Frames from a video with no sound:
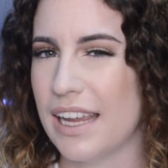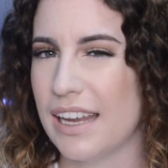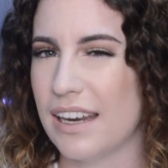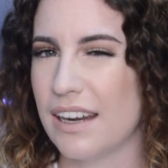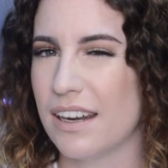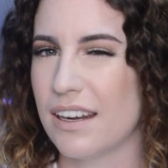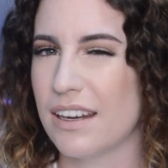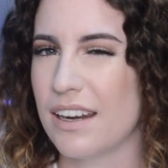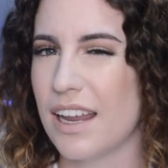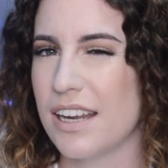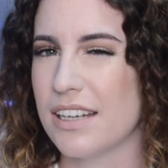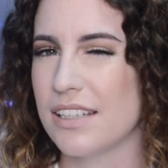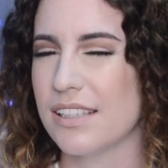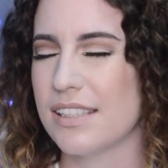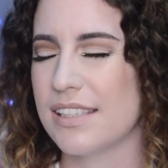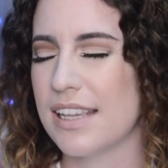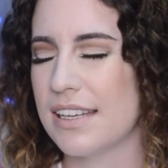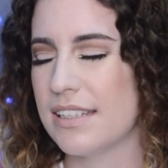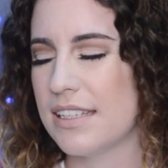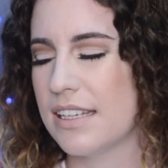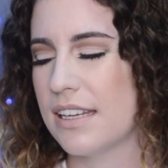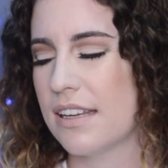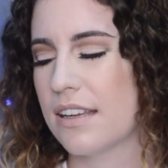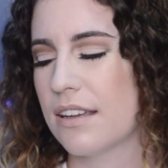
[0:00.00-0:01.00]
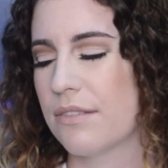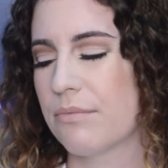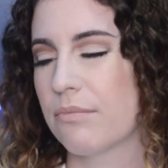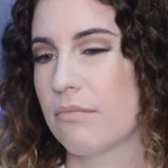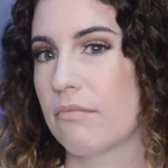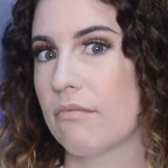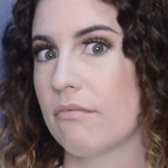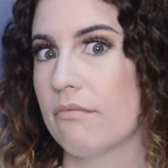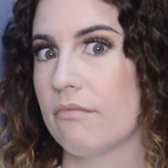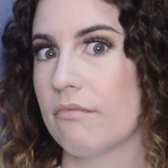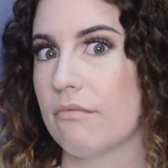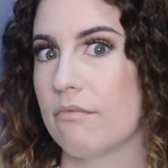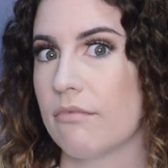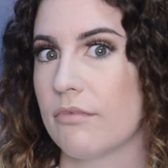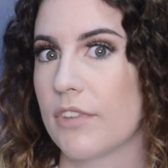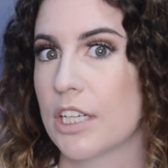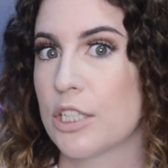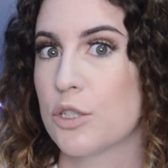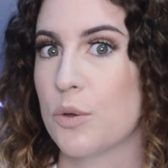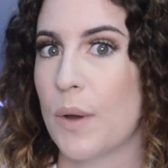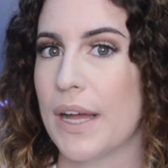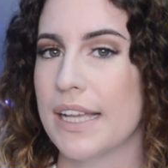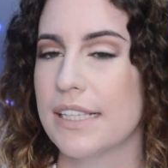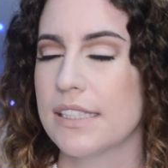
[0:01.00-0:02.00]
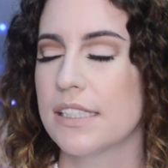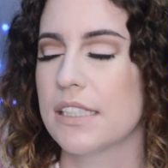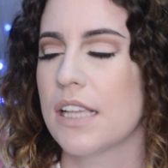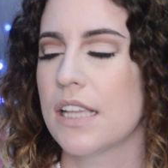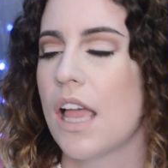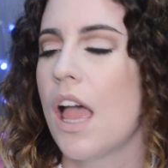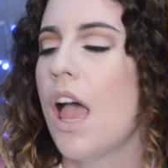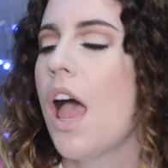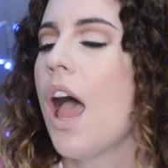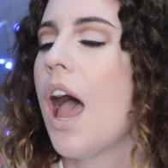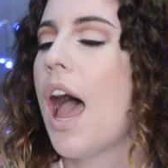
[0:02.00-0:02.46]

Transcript: and I just said dick twice.